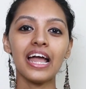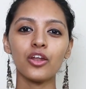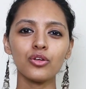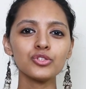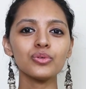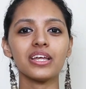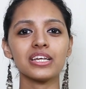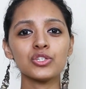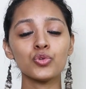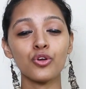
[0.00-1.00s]
and also let
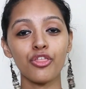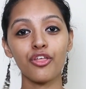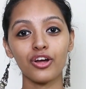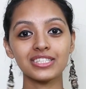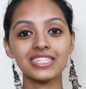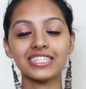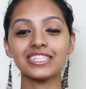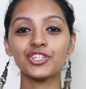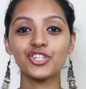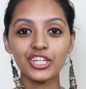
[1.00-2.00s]
us know your thoughts and
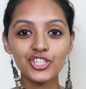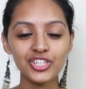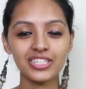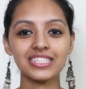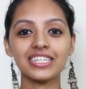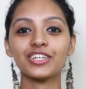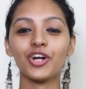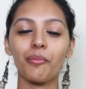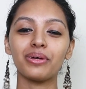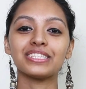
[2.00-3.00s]
suggestions in the
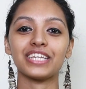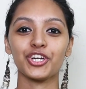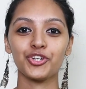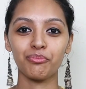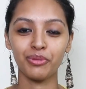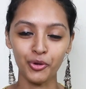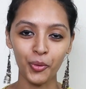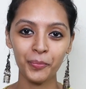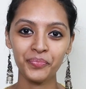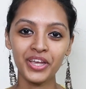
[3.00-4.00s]
comment section
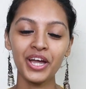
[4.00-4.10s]
below.